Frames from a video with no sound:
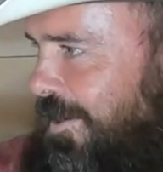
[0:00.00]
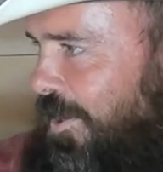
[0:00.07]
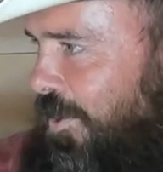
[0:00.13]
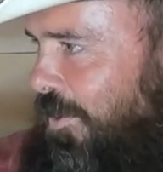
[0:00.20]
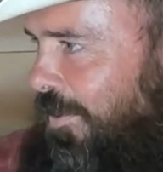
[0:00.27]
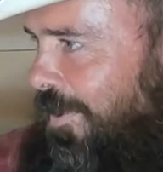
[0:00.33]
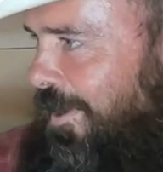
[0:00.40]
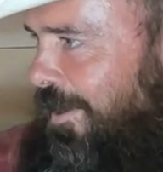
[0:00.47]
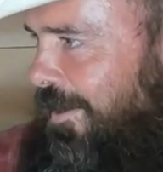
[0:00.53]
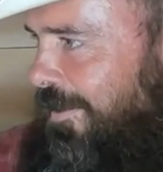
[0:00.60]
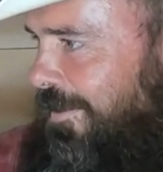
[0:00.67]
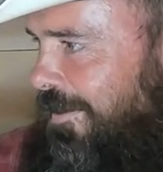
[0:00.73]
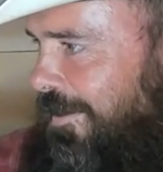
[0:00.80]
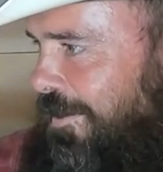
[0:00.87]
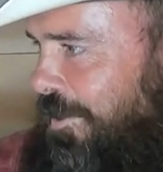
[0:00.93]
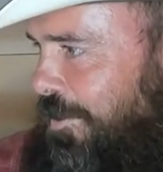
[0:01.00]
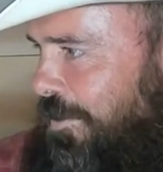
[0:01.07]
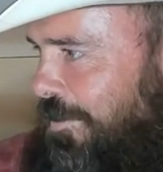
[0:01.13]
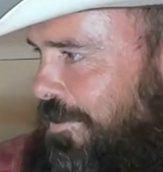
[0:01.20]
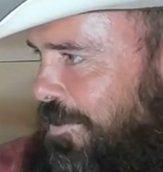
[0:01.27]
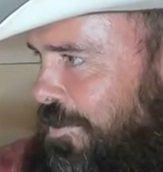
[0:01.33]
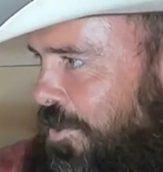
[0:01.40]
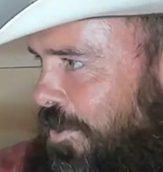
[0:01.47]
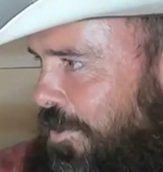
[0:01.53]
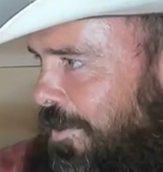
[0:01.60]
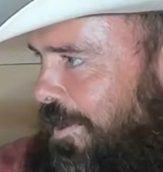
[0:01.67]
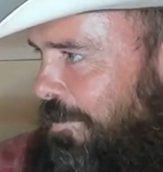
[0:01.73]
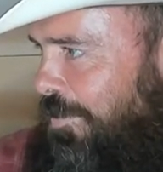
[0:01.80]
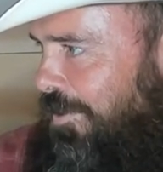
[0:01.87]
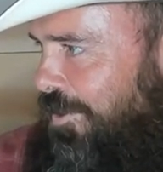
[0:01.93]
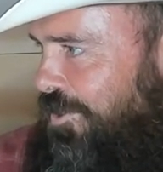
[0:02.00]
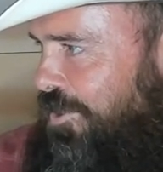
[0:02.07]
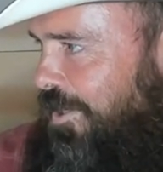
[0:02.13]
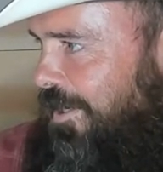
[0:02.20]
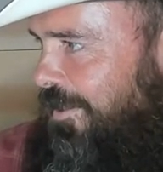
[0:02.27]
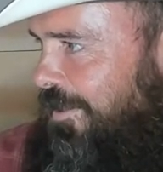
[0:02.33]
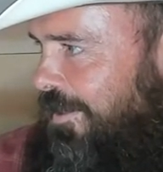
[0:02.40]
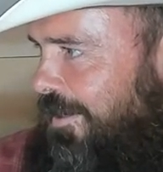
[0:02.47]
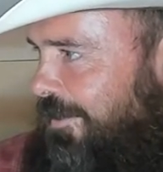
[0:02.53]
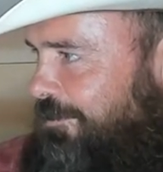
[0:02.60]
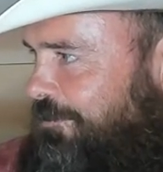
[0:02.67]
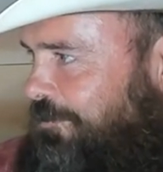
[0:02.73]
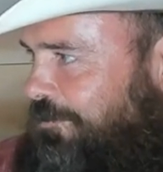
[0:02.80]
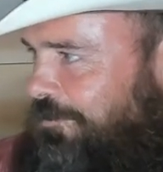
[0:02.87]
All right. Thank you, Snow. I appreciate that.